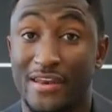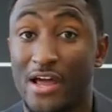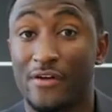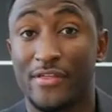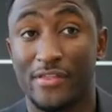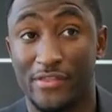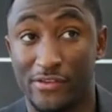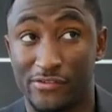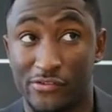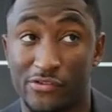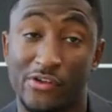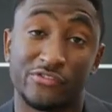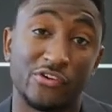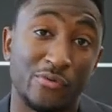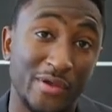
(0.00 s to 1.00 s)
And now that this
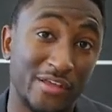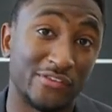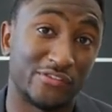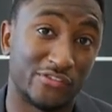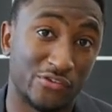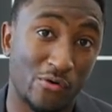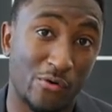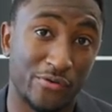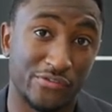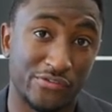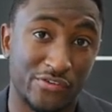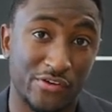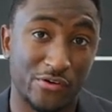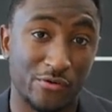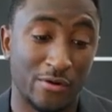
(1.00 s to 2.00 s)
is also in
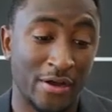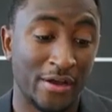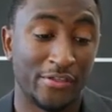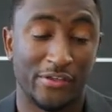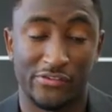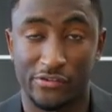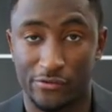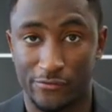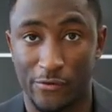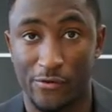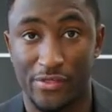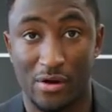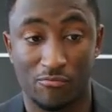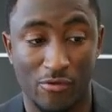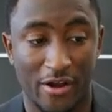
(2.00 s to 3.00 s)
stores too, this is a
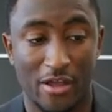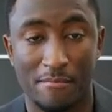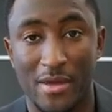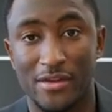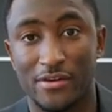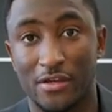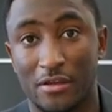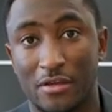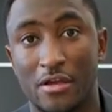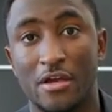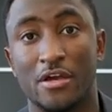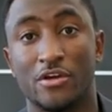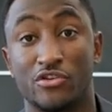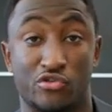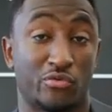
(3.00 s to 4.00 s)
phone that I'm recommending
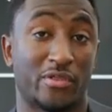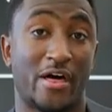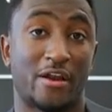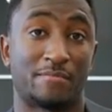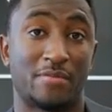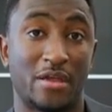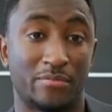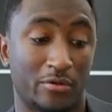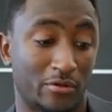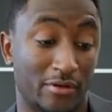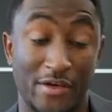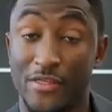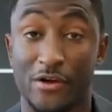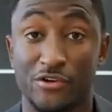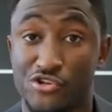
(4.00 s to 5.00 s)
to a lot of people,
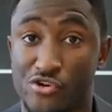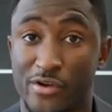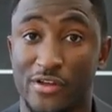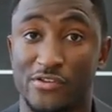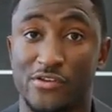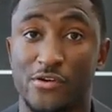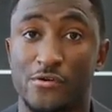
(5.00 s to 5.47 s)
and they're enjoying it